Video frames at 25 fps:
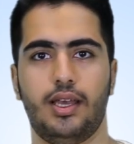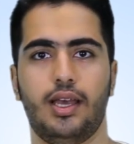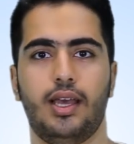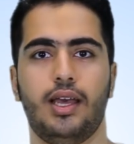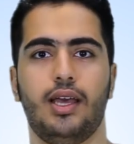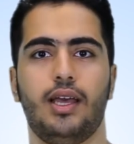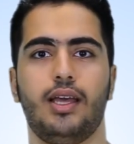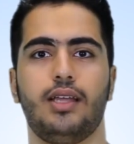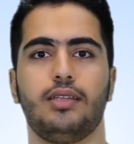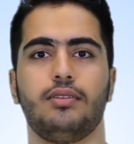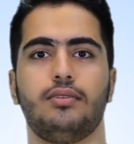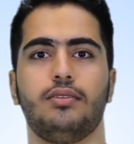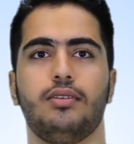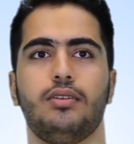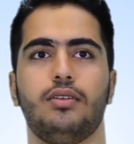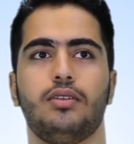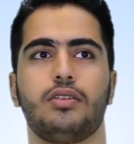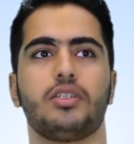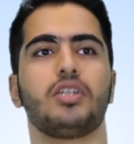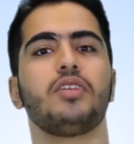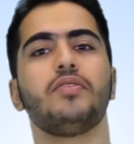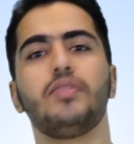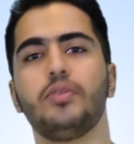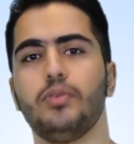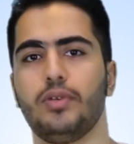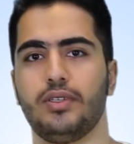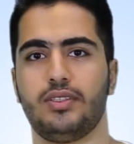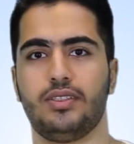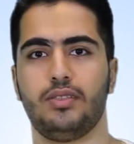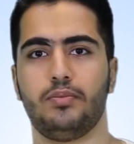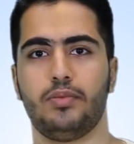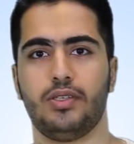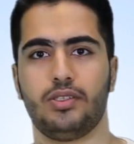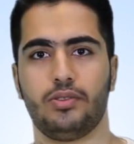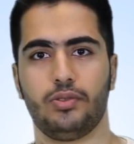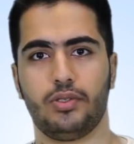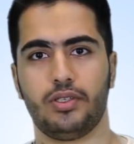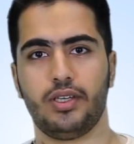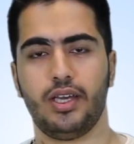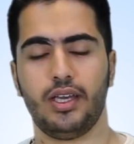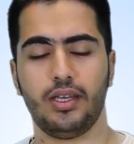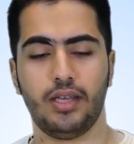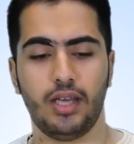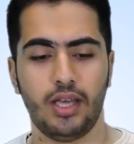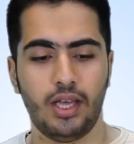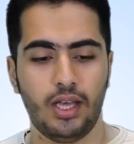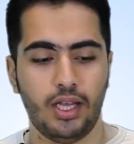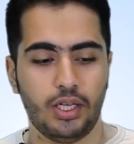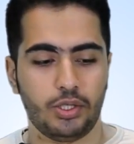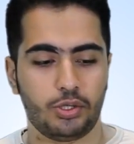and review snippets, okay?
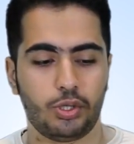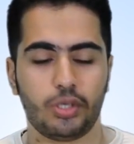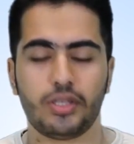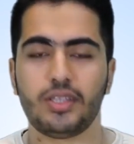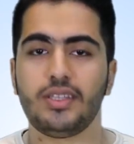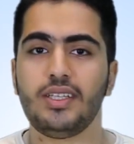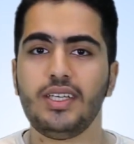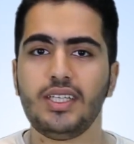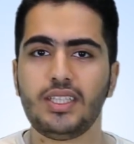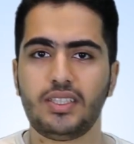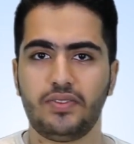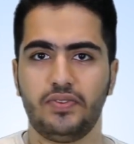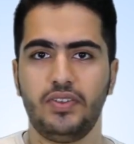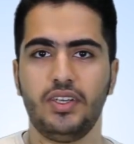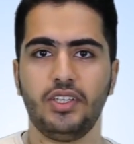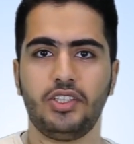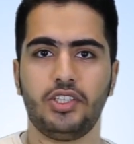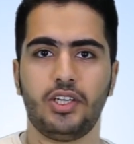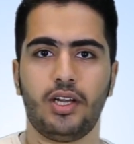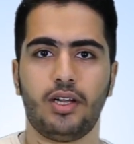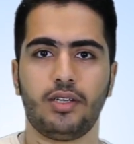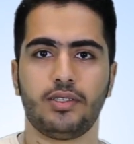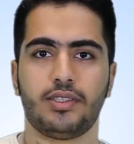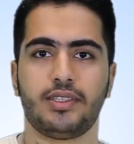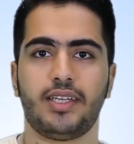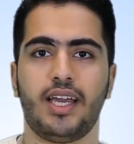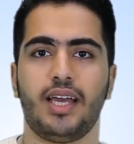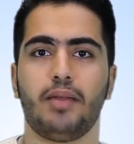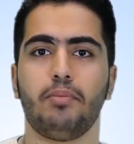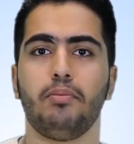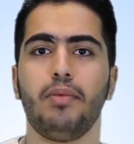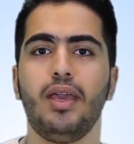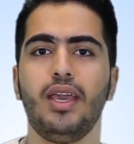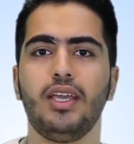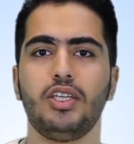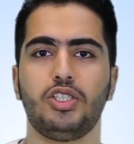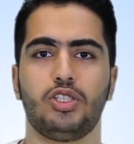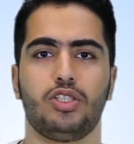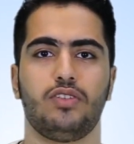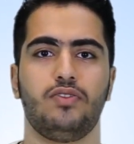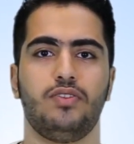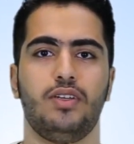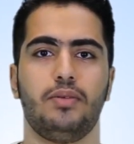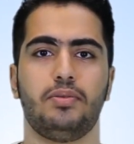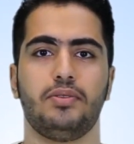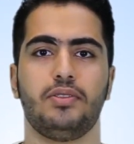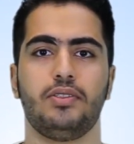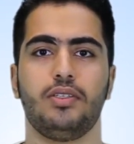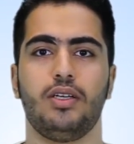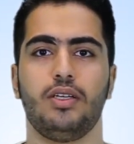So these features can make your
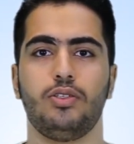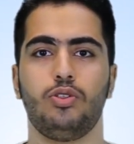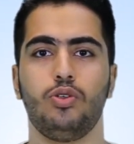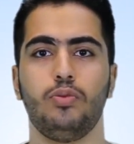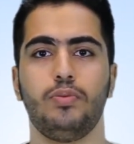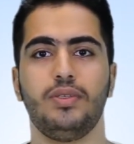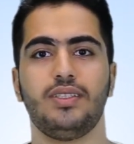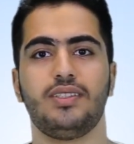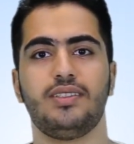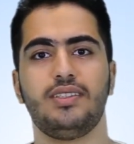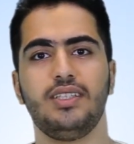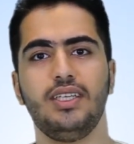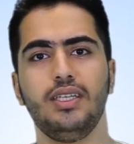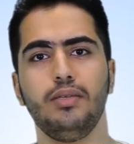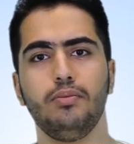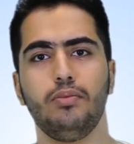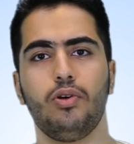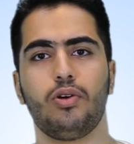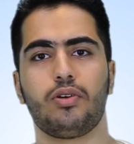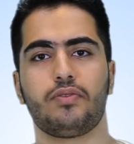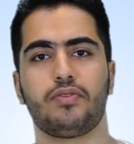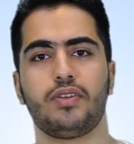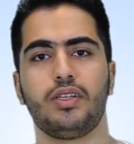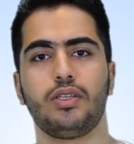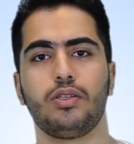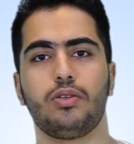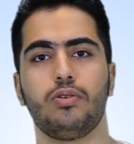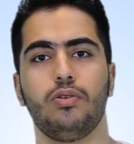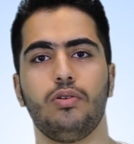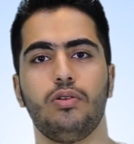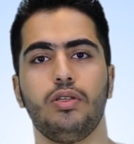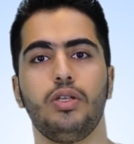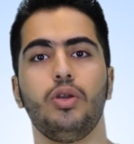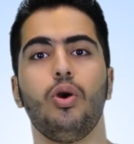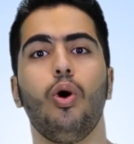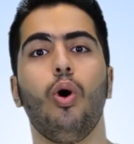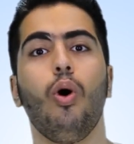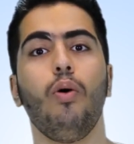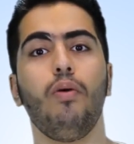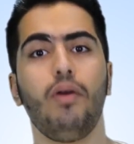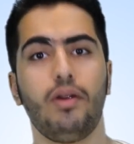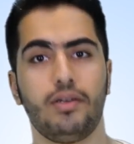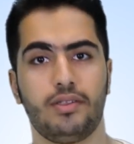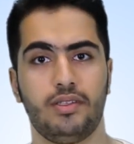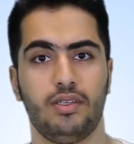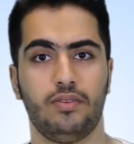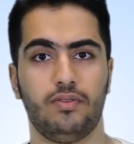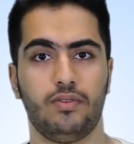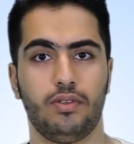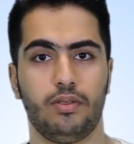website to be seen more frequently over
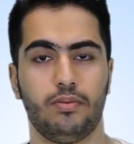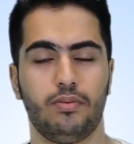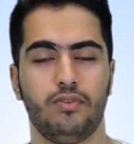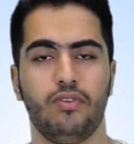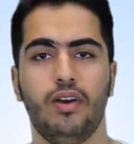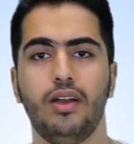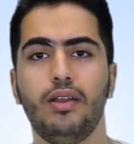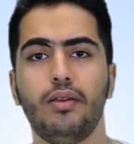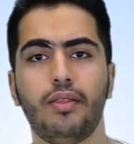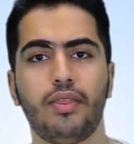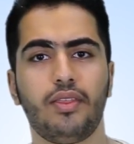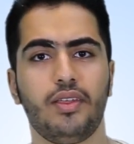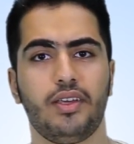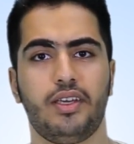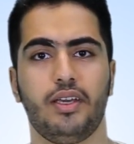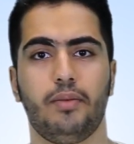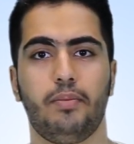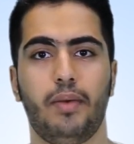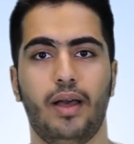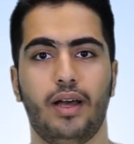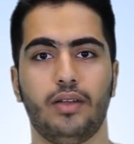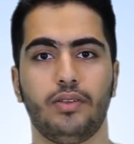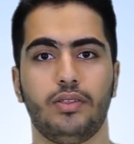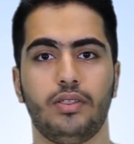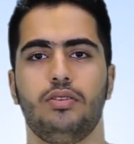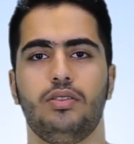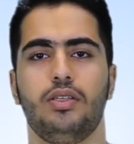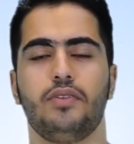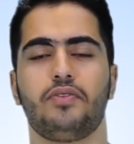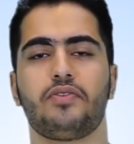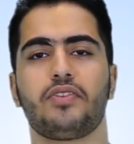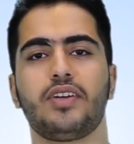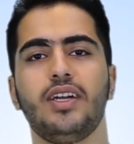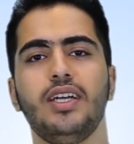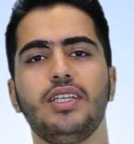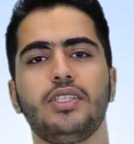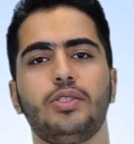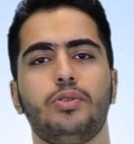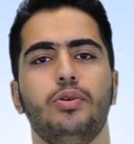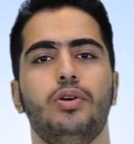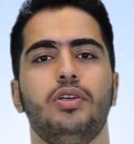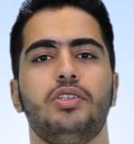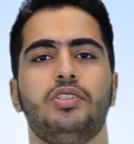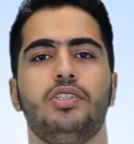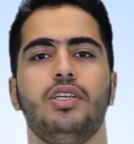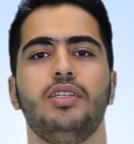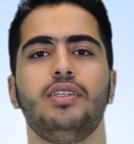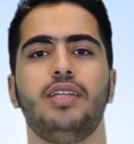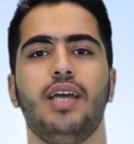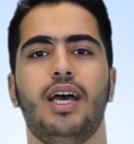the web. What do you think about it? The first
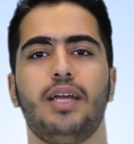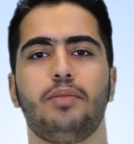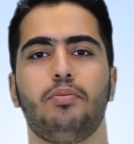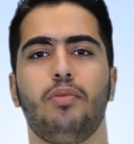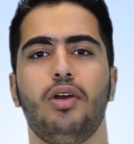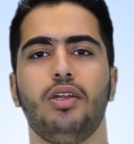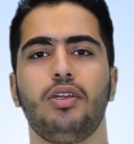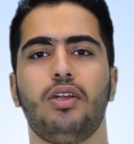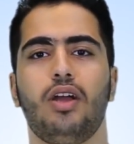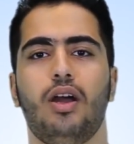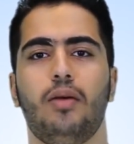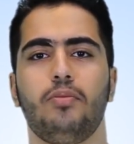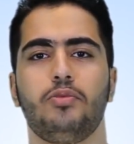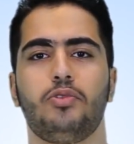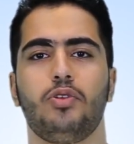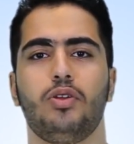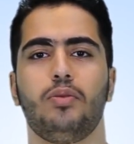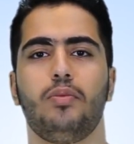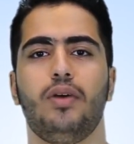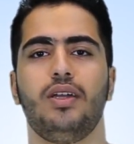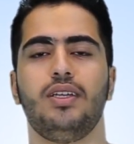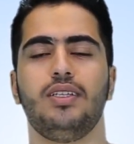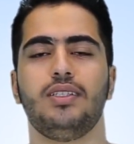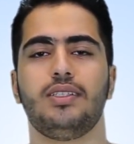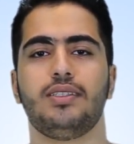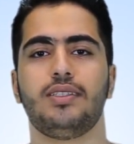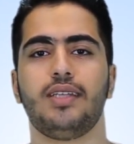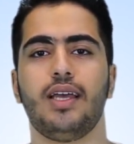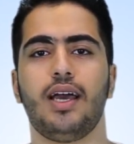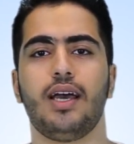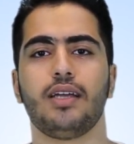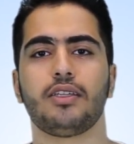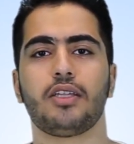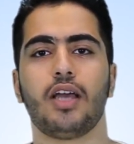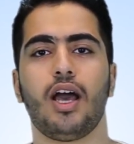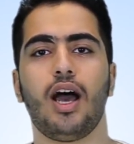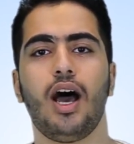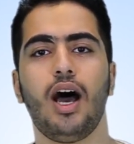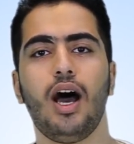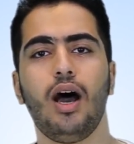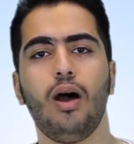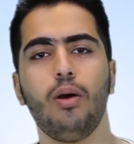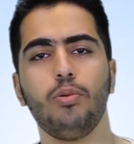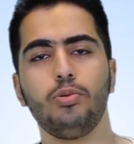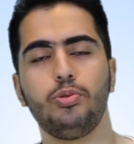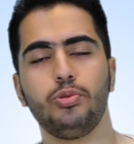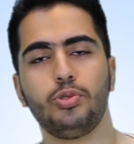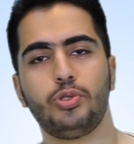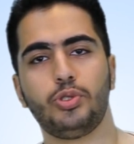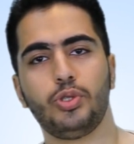question that might come to your mind is that
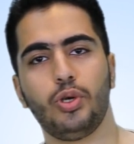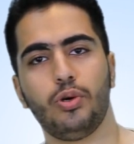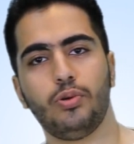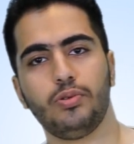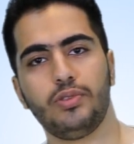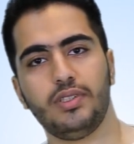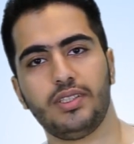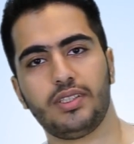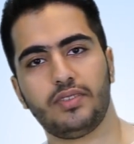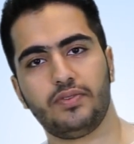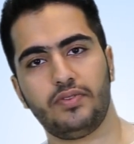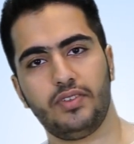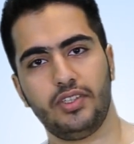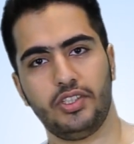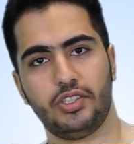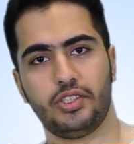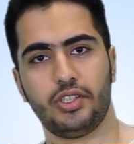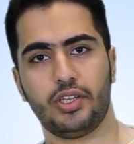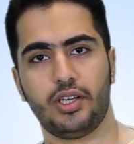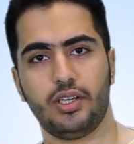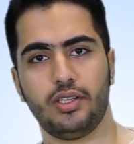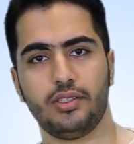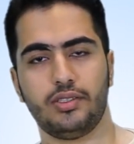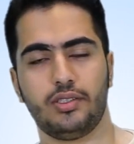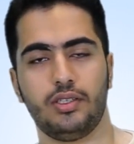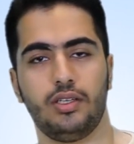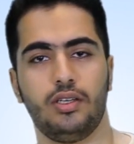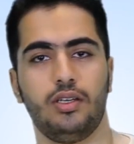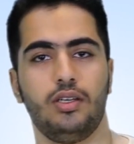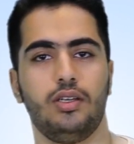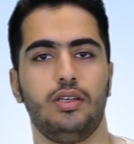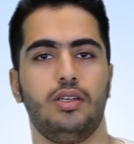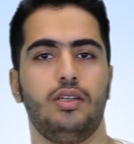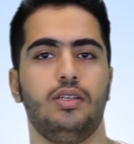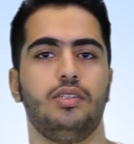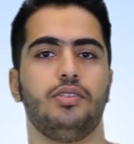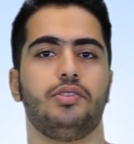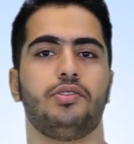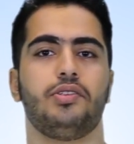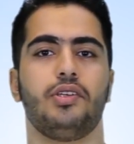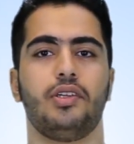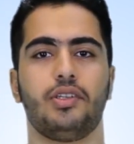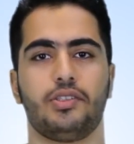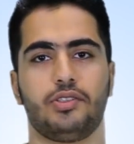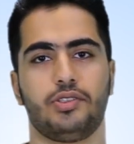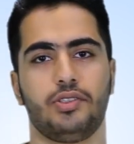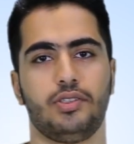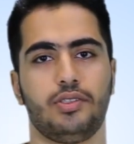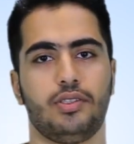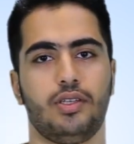how to show these features in
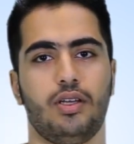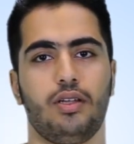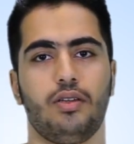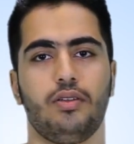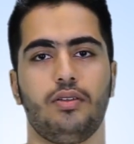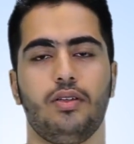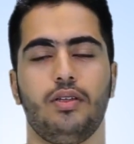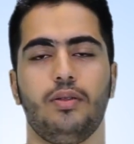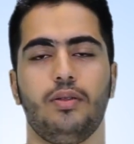search result.